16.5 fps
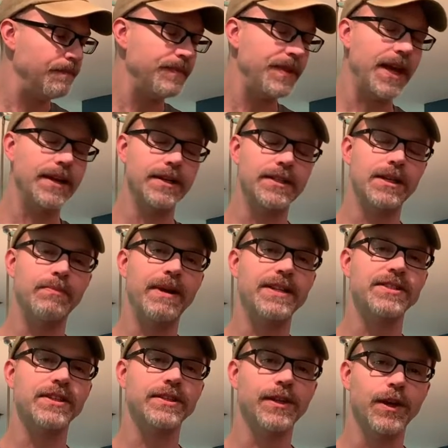And it depends
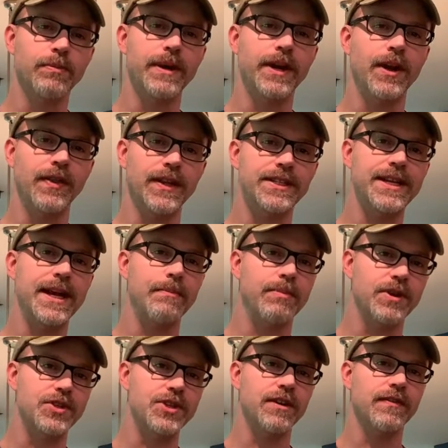a little bit on the
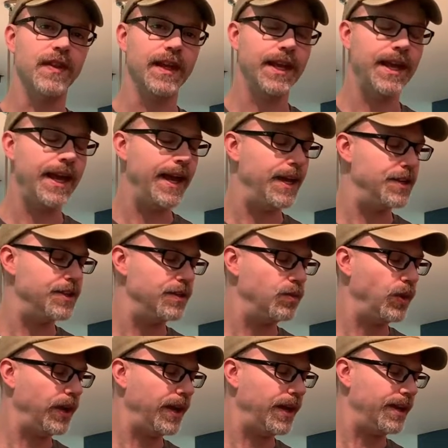temperature of the cage, and we'll
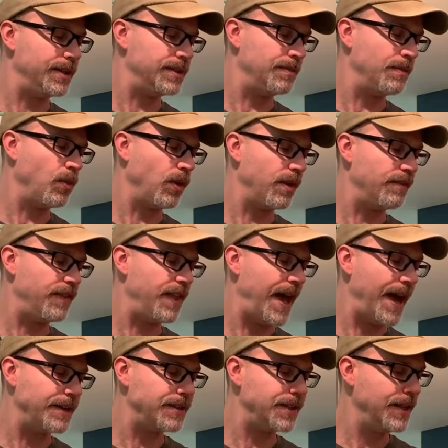get into more of
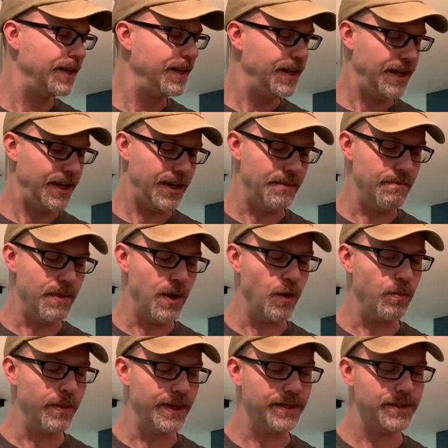that in a
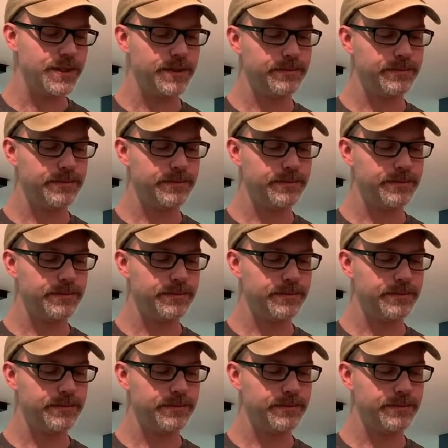moment.